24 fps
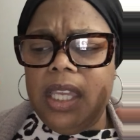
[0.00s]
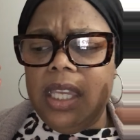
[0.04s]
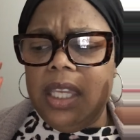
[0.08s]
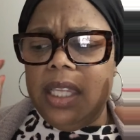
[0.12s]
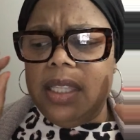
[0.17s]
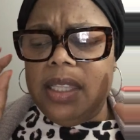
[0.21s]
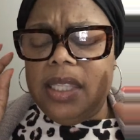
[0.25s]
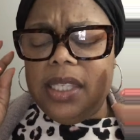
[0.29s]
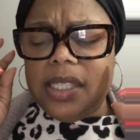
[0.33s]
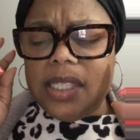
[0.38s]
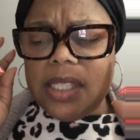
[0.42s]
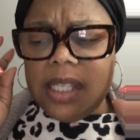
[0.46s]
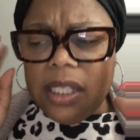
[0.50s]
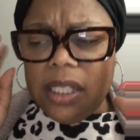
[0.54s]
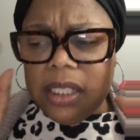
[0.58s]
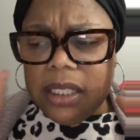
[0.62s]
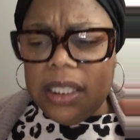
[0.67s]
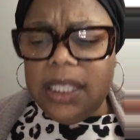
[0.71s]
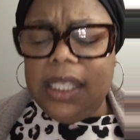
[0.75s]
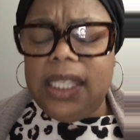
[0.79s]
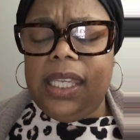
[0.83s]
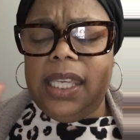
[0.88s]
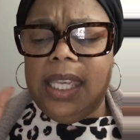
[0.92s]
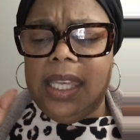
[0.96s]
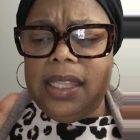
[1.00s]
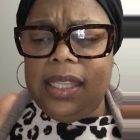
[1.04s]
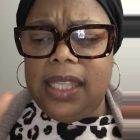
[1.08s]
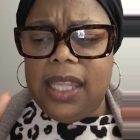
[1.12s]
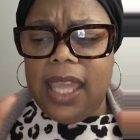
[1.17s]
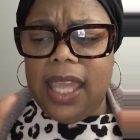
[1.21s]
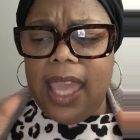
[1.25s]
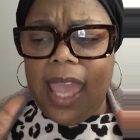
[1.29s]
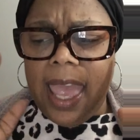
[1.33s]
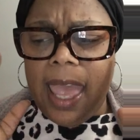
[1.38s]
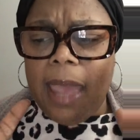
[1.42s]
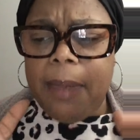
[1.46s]
this clicking that
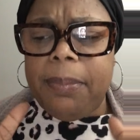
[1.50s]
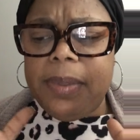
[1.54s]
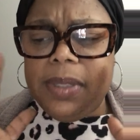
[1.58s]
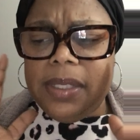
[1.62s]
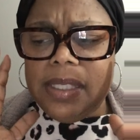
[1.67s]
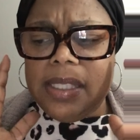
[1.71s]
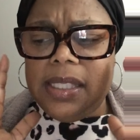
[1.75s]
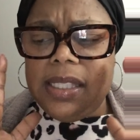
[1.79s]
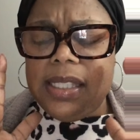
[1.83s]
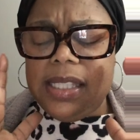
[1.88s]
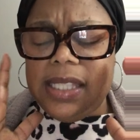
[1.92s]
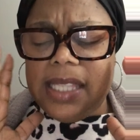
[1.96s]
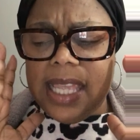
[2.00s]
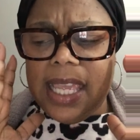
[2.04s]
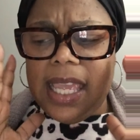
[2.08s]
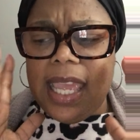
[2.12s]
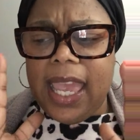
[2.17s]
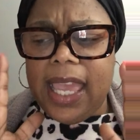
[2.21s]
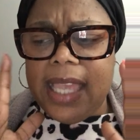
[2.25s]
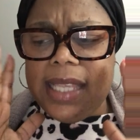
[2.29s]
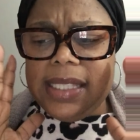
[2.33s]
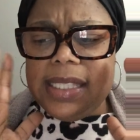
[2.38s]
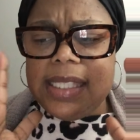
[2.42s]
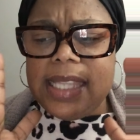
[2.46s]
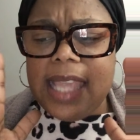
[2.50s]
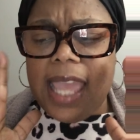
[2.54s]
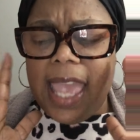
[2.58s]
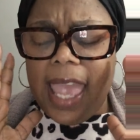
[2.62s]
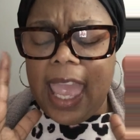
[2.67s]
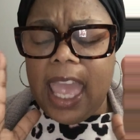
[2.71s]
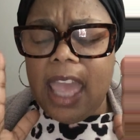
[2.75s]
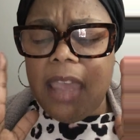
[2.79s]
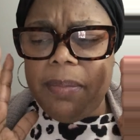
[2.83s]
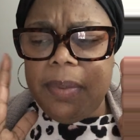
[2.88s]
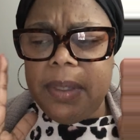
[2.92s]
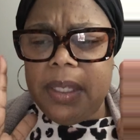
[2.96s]
happens, that has to
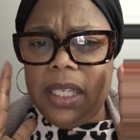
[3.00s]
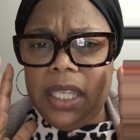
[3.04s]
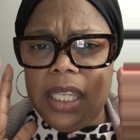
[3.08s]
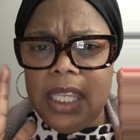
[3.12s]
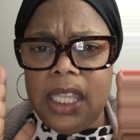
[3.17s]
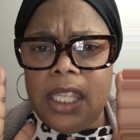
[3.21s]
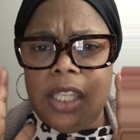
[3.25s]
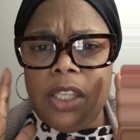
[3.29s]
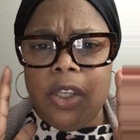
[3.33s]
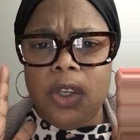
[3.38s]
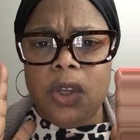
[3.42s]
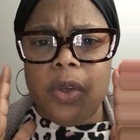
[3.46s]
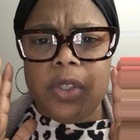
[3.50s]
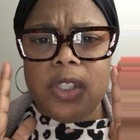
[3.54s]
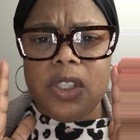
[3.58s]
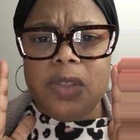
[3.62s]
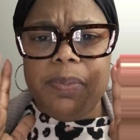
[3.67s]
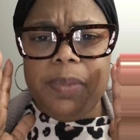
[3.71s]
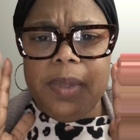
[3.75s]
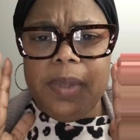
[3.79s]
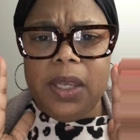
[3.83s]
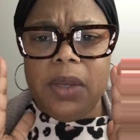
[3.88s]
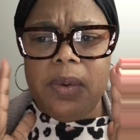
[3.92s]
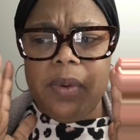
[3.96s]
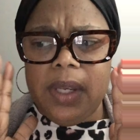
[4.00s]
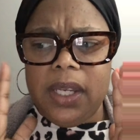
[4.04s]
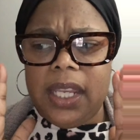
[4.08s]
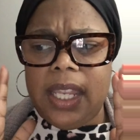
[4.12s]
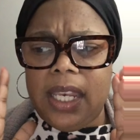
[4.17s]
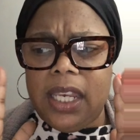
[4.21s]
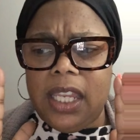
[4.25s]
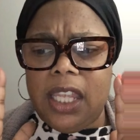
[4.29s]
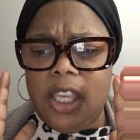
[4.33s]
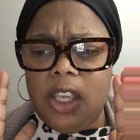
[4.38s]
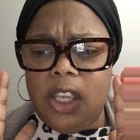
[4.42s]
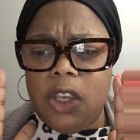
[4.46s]
happen in your spirit
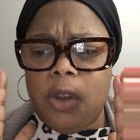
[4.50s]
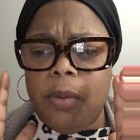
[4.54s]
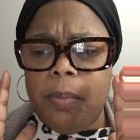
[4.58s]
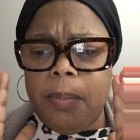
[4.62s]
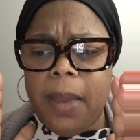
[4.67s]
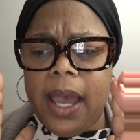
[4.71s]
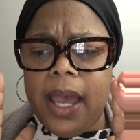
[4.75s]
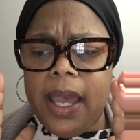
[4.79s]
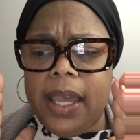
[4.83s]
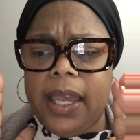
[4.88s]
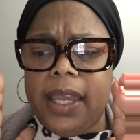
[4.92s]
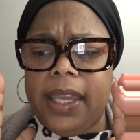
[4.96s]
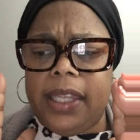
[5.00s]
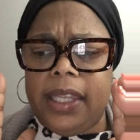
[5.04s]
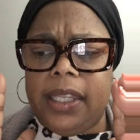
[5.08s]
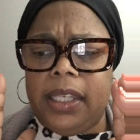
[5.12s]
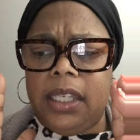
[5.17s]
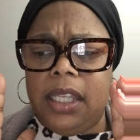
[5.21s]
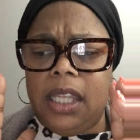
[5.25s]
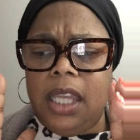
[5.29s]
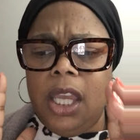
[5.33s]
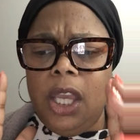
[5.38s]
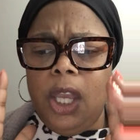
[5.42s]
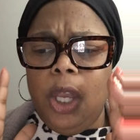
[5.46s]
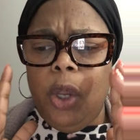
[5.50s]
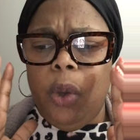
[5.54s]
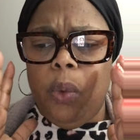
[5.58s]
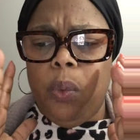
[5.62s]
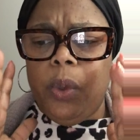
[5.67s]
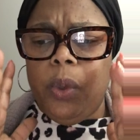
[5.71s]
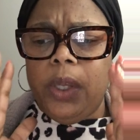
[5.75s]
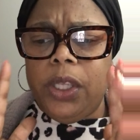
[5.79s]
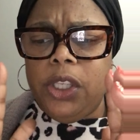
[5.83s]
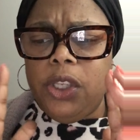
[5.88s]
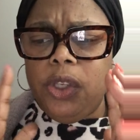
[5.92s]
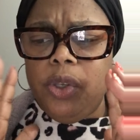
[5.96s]
and in your mind
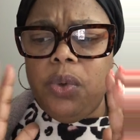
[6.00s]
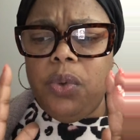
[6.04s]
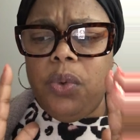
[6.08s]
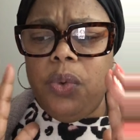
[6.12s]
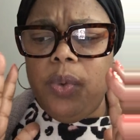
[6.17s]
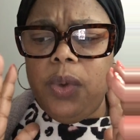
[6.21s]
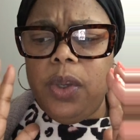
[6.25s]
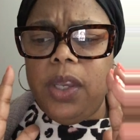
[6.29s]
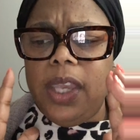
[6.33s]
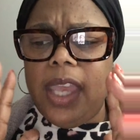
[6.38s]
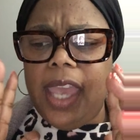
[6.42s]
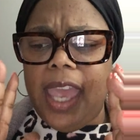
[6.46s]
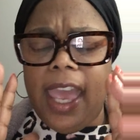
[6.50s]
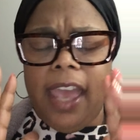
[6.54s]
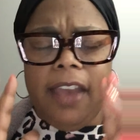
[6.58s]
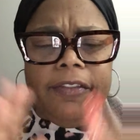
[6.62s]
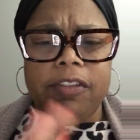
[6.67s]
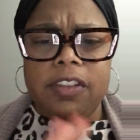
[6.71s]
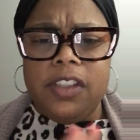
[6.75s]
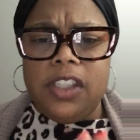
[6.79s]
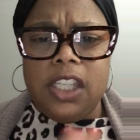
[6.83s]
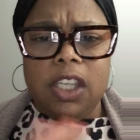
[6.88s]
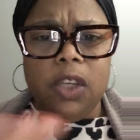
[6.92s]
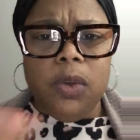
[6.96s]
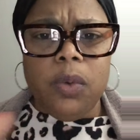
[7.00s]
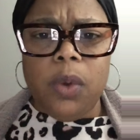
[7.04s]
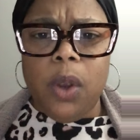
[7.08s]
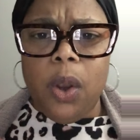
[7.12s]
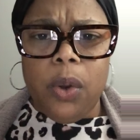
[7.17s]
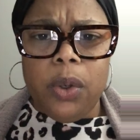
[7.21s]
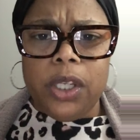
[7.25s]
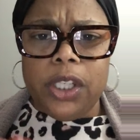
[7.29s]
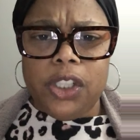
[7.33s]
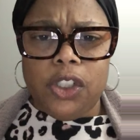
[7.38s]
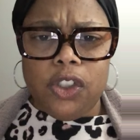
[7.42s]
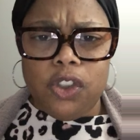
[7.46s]
when you have zero
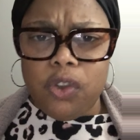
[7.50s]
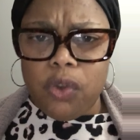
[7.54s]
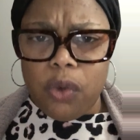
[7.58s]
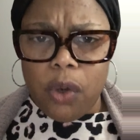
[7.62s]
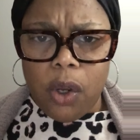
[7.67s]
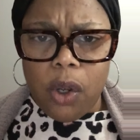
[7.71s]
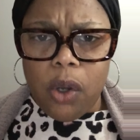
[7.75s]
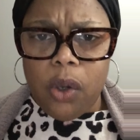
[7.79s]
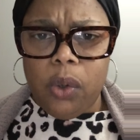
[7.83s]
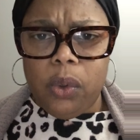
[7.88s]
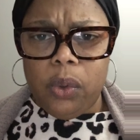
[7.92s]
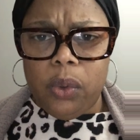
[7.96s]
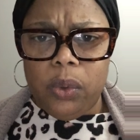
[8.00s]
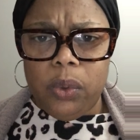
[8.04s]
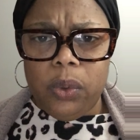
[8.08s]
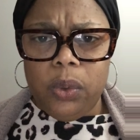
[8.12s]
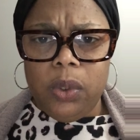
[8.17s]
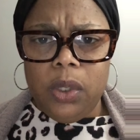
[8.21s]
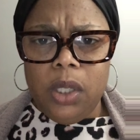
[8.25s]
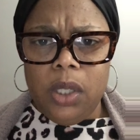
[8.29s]
control